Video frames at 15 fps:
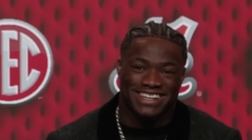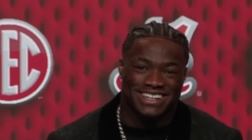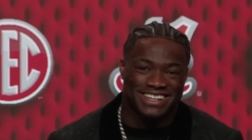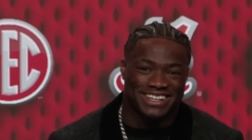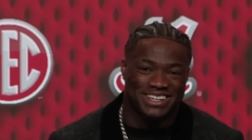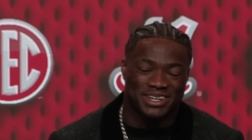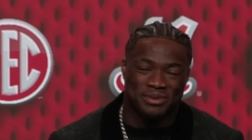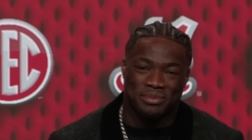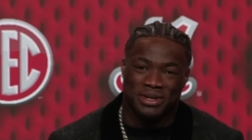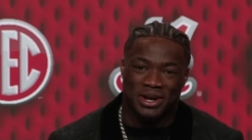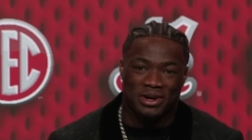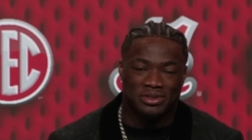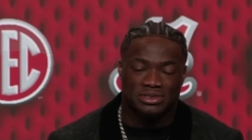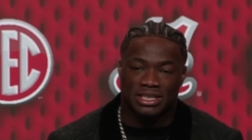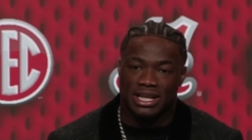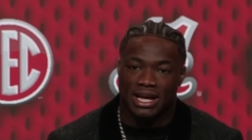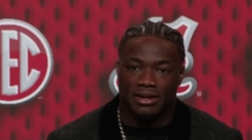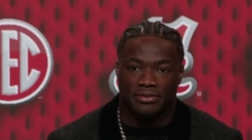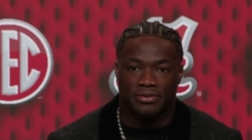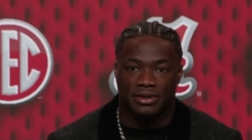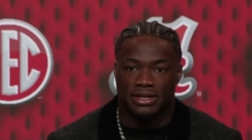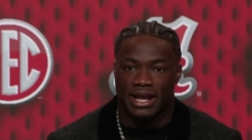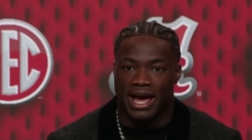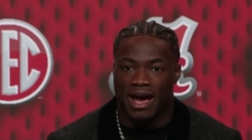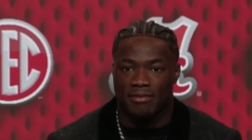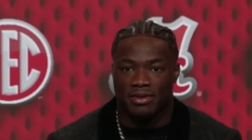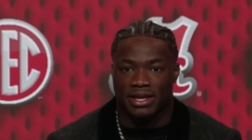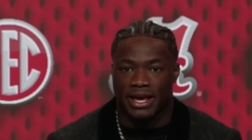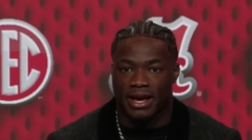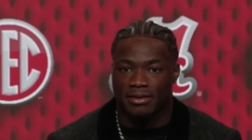Uh, but no, it was a lot of fun to
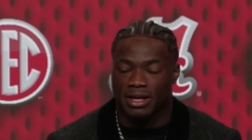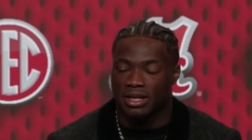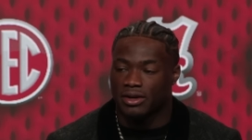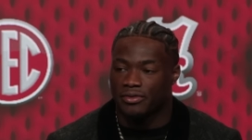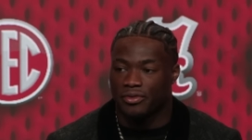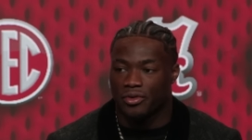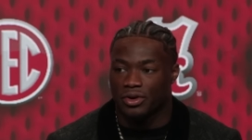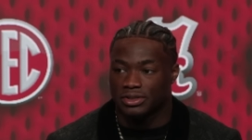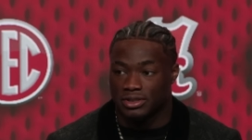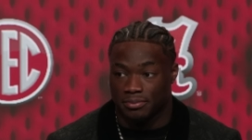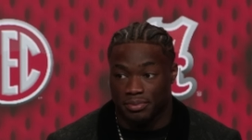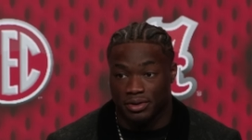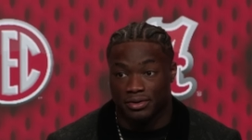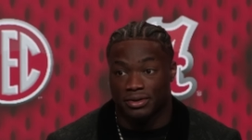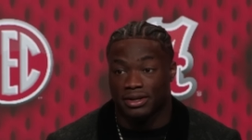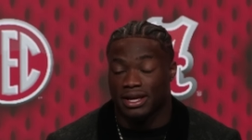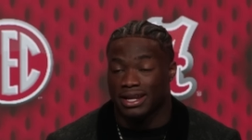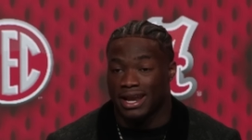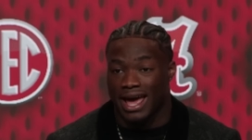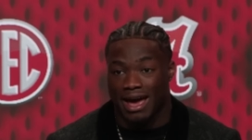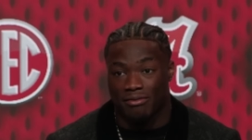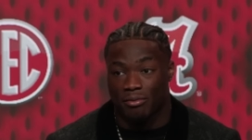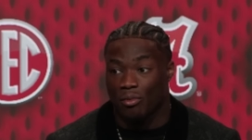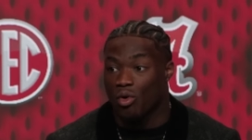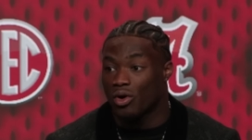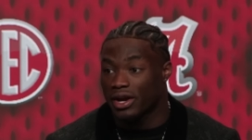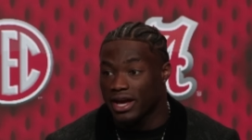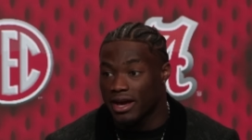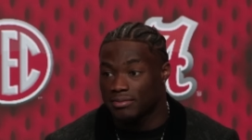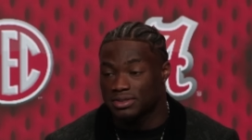have the camps. I look forward to building and having
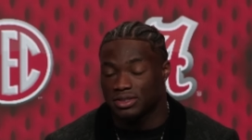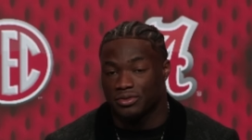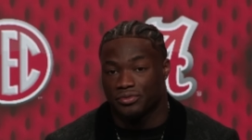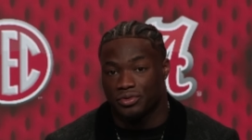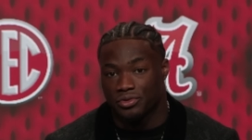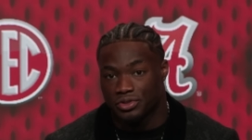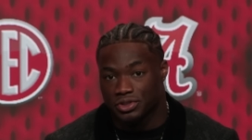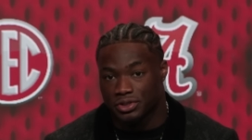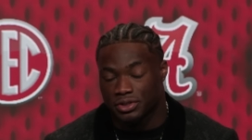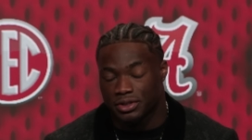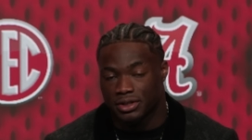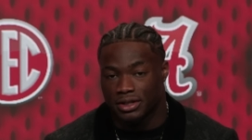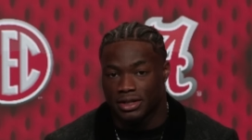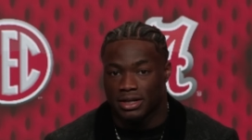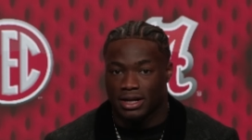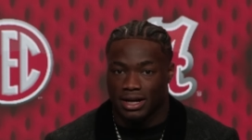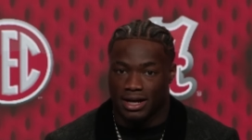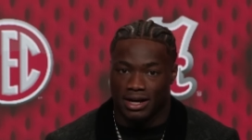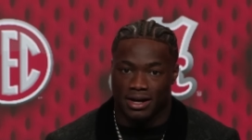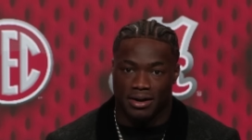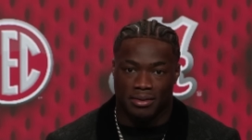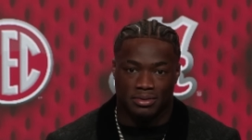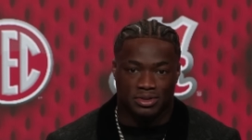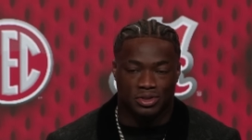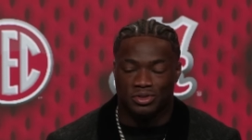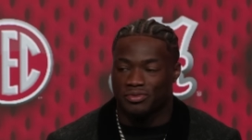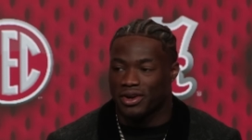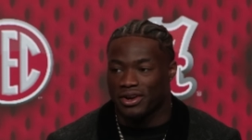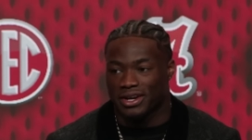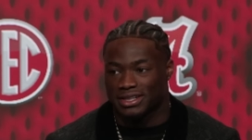more camps in the future. Um, so it
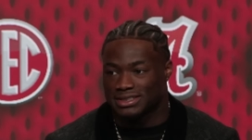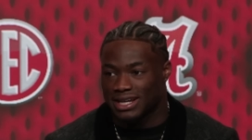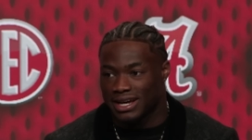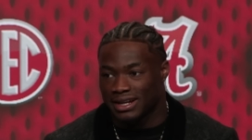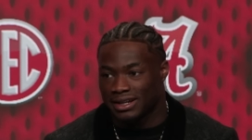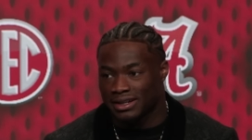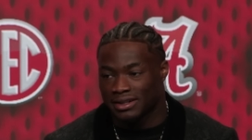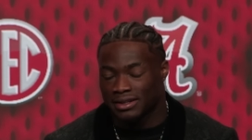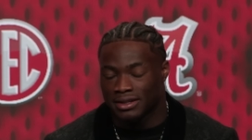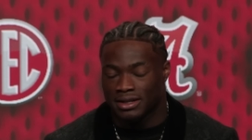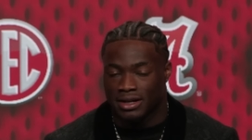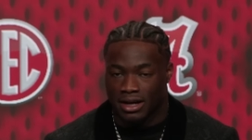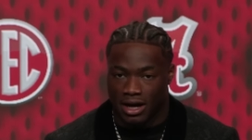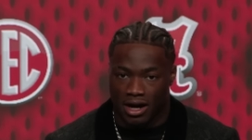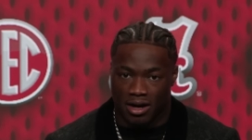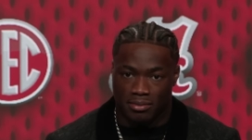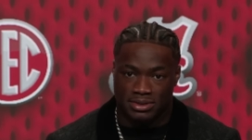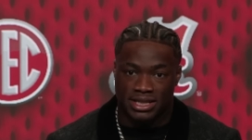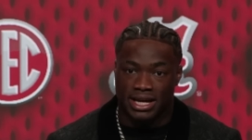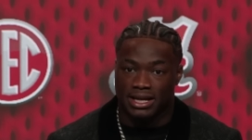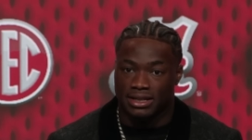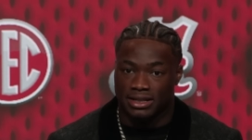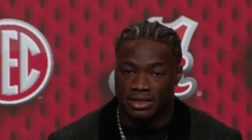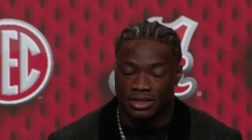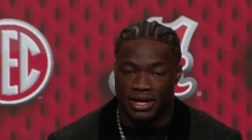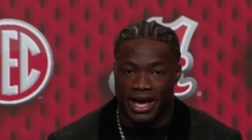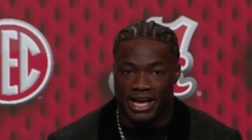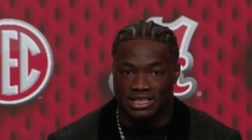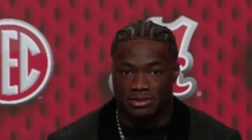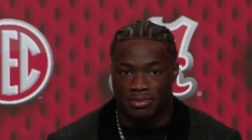was very exciting. Um, secondly,
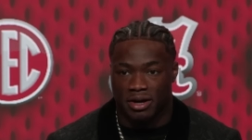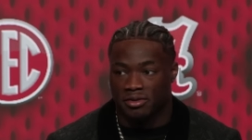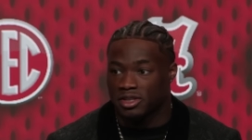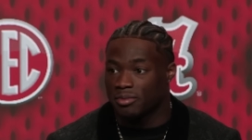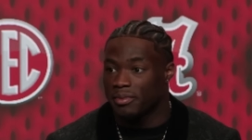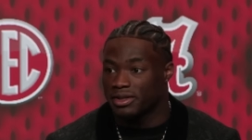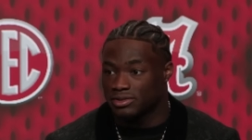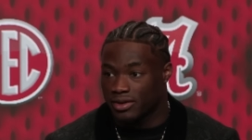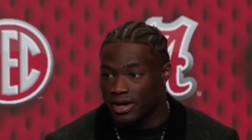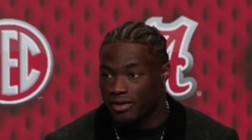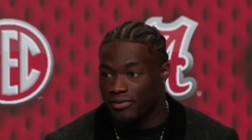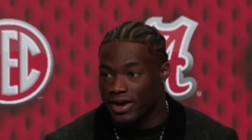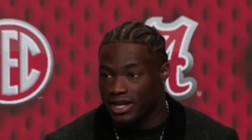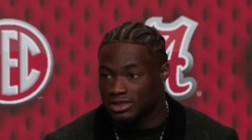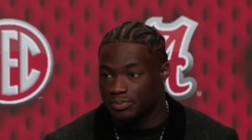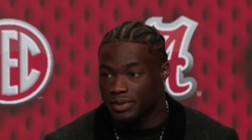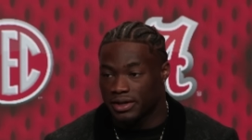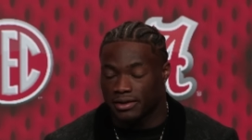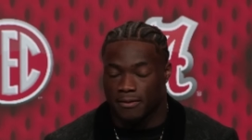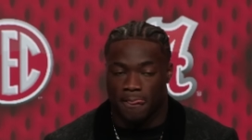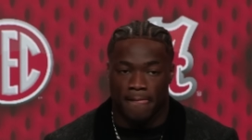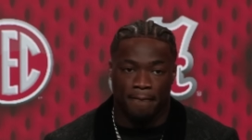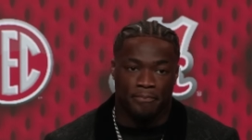you asked about the mental health aspect.